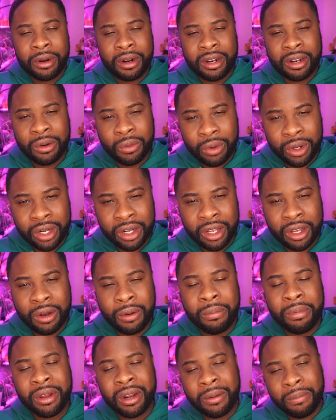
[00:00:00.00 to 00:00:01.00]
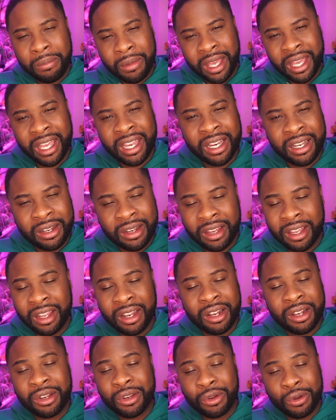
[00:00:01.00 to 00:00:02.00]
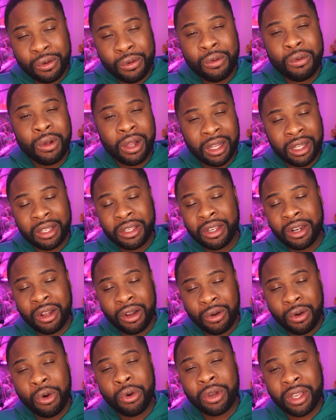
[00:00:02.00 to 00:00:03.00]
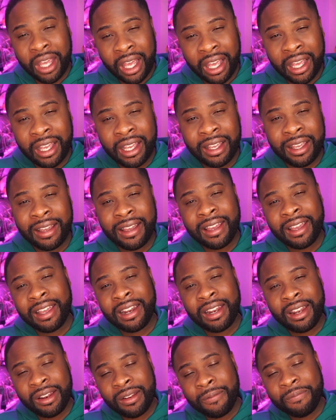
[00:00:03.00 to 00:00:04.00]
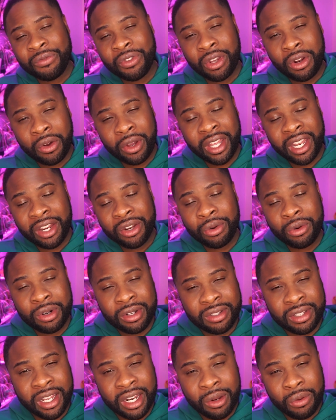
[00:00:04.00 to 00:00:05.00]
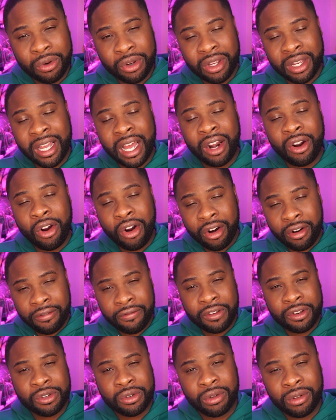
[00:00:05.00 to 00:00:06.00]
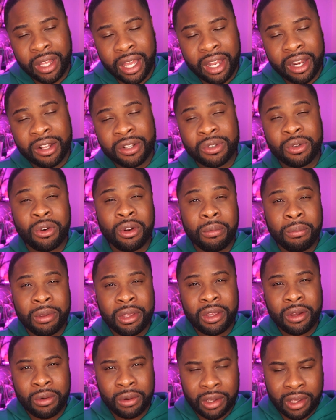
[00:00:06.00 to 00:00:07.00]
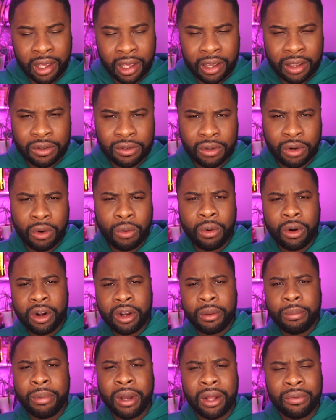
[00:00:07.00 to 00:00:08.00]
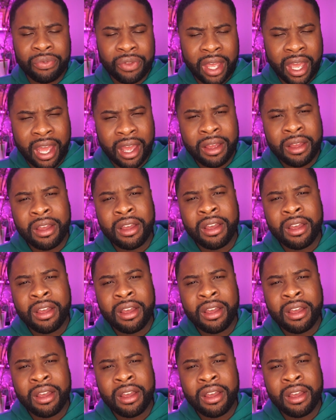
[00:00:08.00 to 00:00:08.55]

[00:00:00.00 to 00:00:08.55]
it in a window, but it may do, you know, okay, and you know, an indoor setting where you got artificial light, it's going to be okay. So don't worry about that.